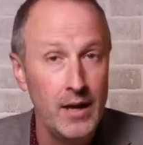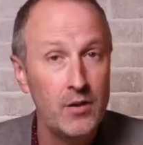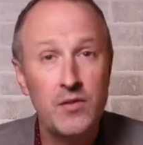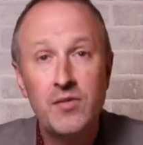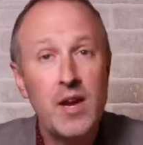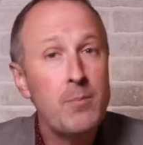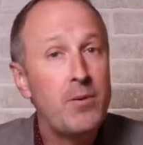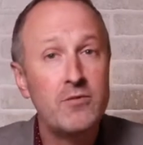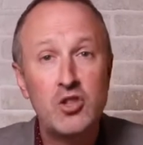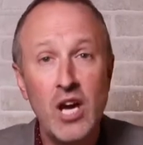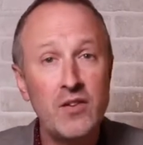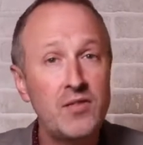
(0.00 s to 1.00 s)
Now, the stump
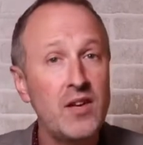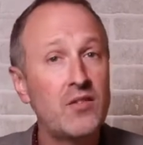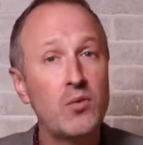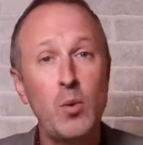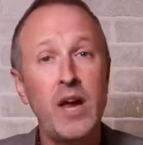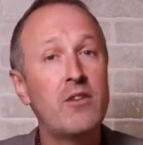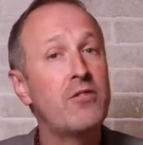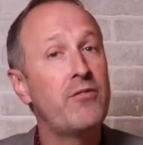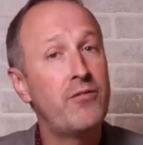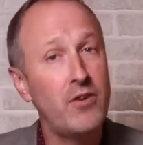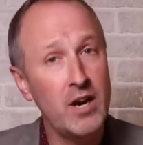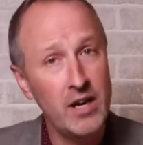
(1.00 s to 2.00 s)
of Jesse is a way of
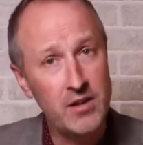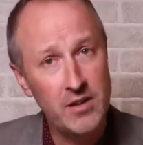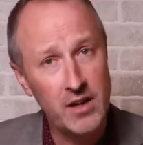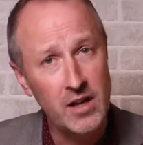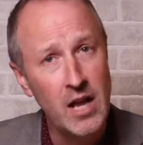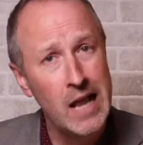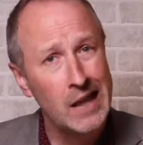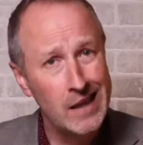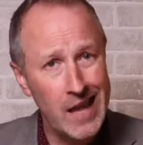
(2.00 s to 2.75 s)
referring to the